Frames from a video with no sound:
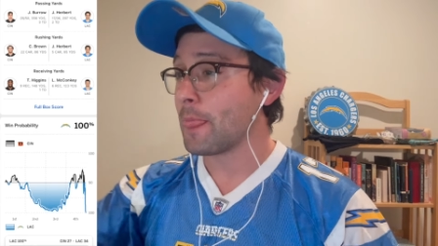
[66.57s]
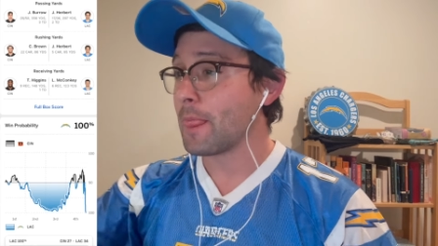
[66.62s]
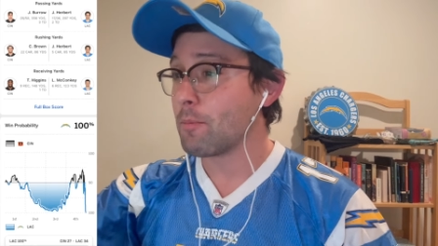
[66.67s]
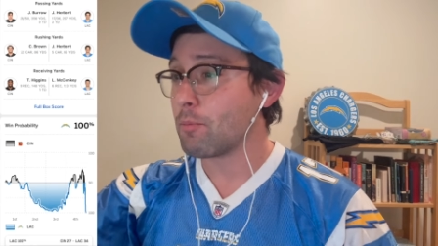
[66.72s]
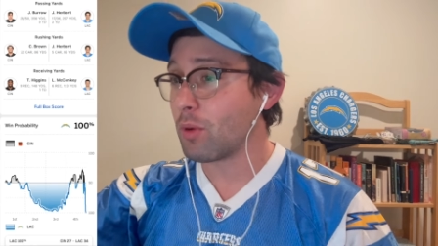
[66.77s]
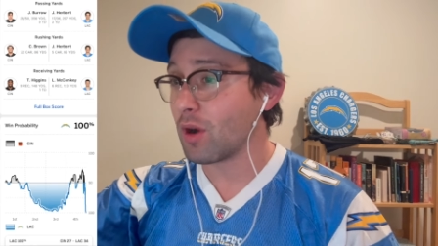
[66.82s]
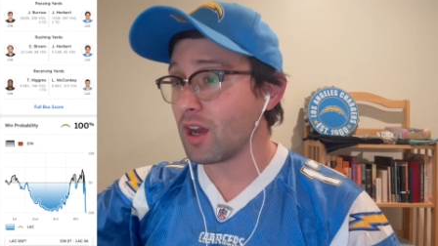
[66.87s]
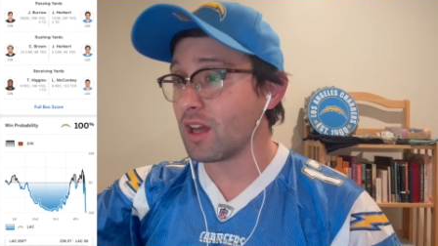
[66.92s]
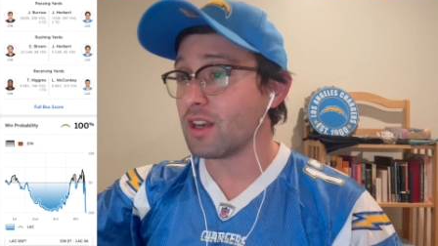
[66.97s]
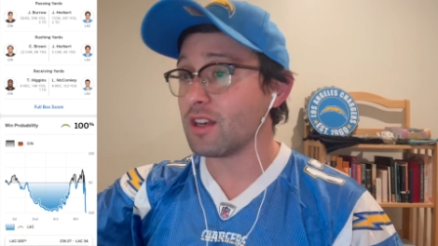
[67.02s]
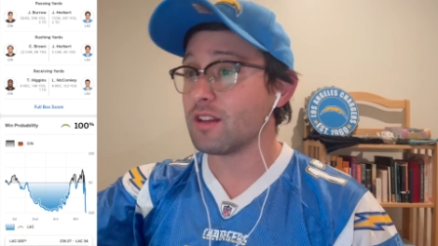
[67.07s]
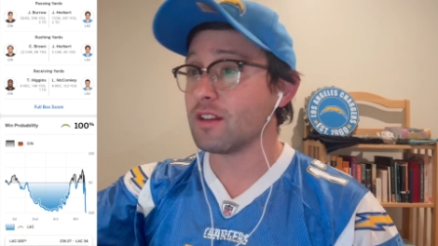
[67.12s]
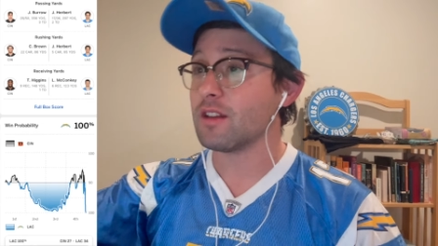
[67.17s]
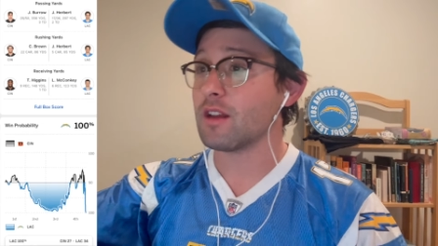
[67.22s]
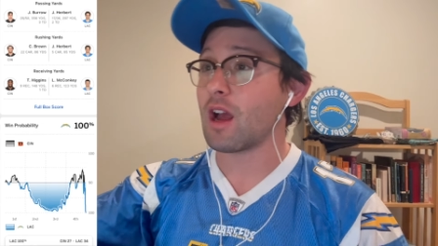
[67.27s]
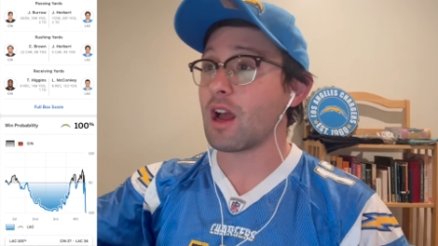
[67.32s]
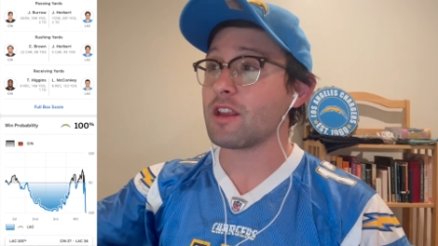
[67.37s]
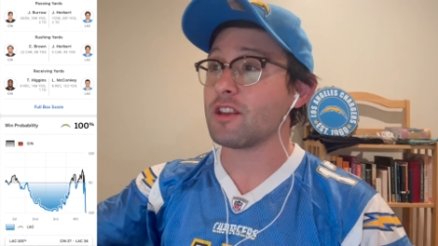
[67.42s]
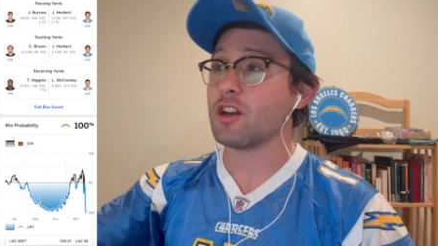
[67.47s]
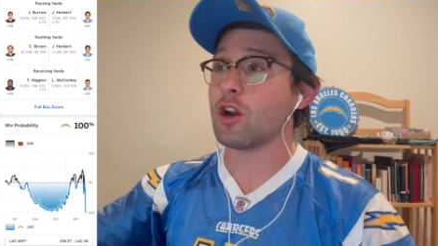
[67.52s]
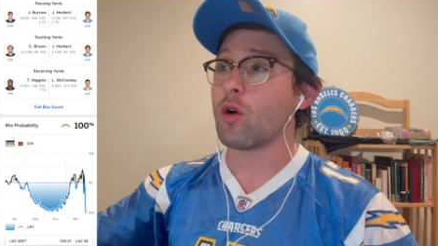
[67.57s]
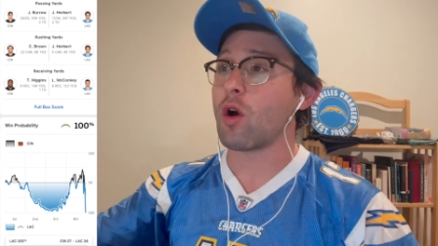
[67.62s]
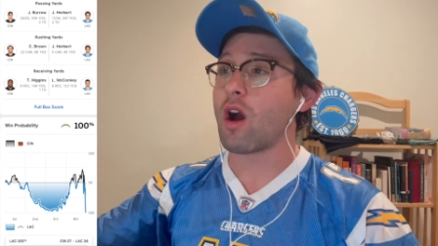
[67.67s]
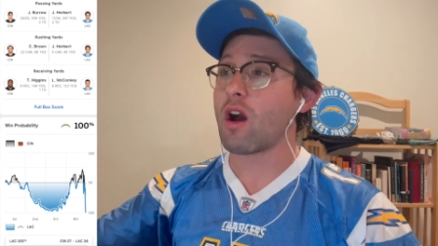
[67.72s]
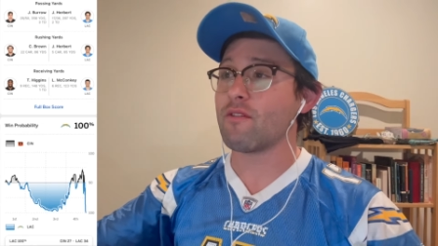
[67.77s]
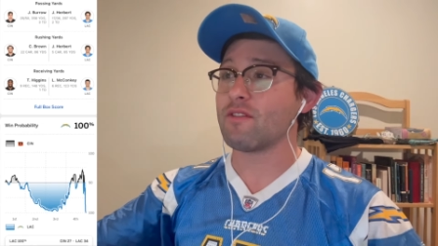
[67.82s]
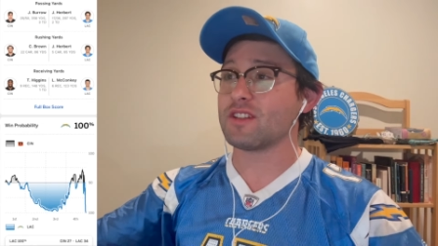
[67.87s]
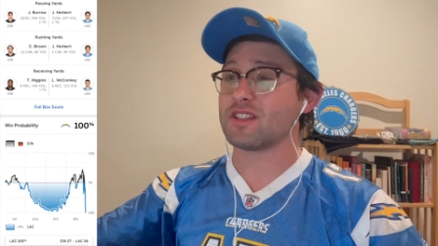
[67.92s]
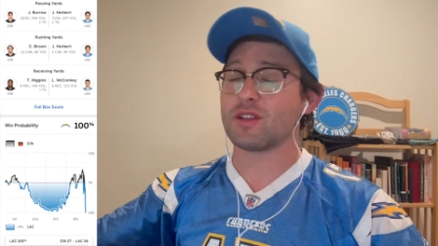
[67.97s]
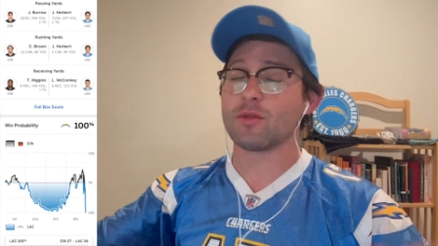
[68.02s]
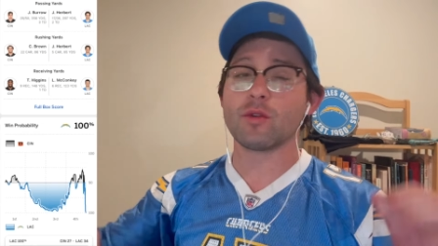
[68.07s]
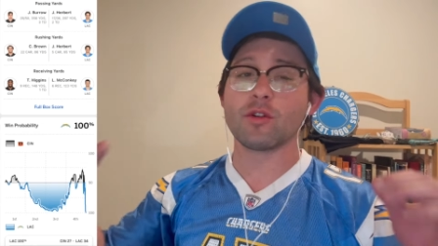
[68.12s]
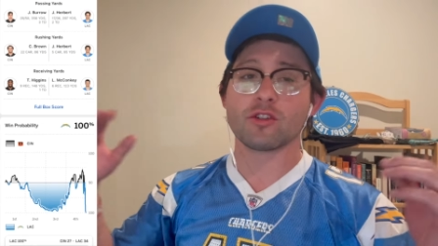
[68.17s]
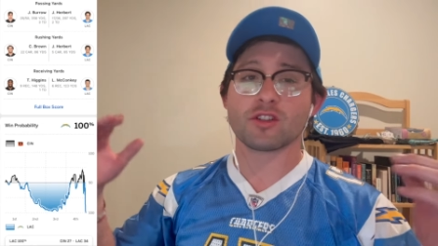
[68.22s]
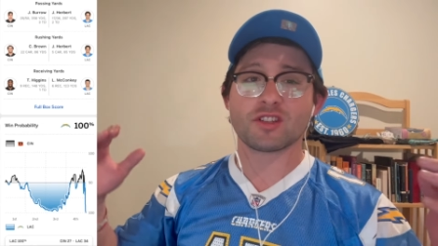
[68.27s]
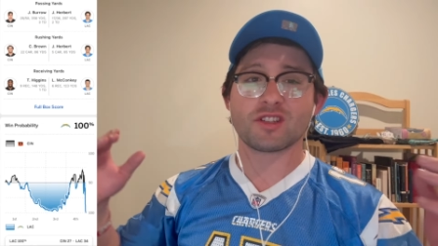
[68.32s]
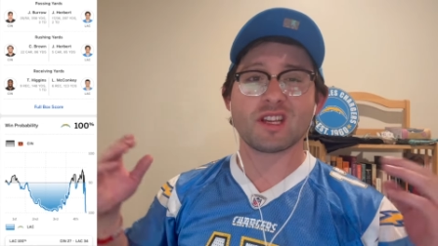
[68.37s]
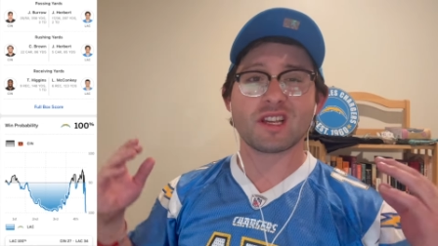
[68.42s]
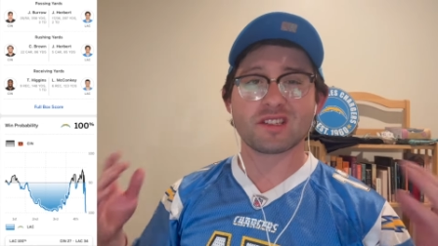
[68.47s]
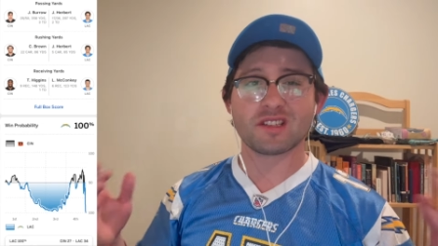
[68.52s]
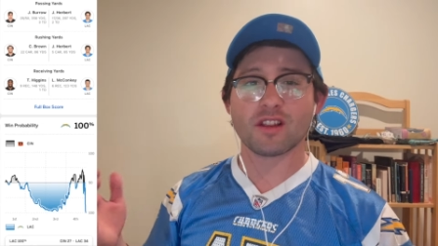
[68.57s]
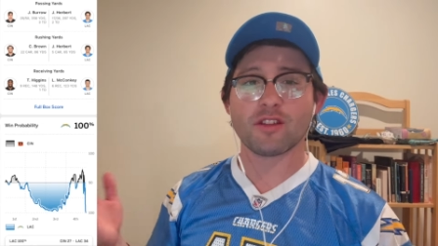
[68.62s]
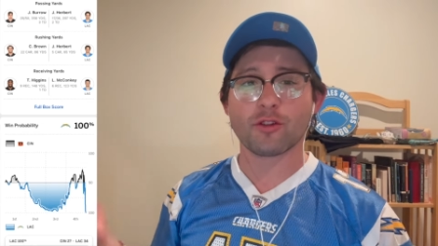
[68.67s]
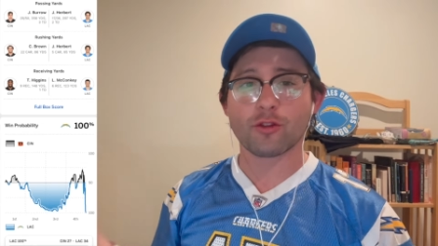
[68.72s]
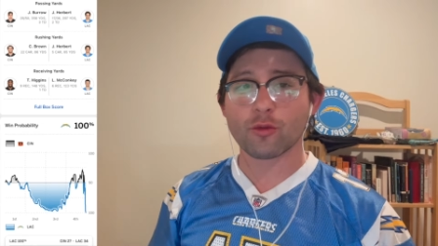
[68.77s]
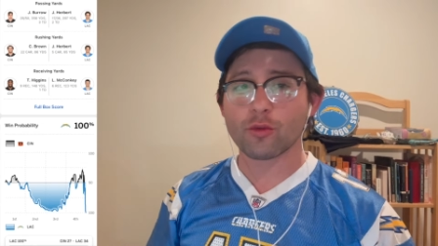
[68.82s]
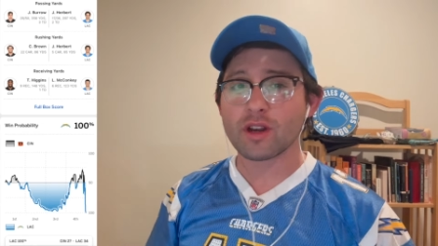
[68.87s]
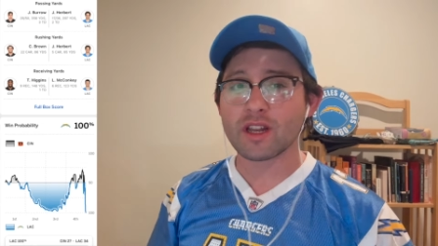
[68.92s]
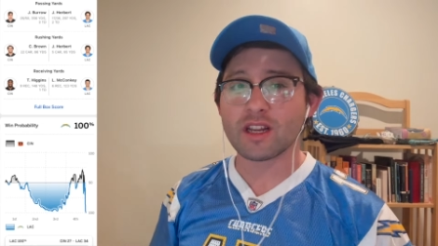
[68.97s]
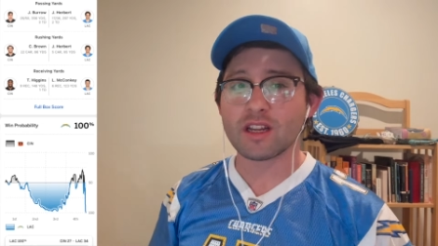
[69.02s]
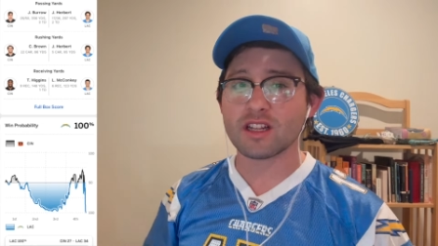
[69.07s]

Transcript: But, you know, obviously we were 6-3.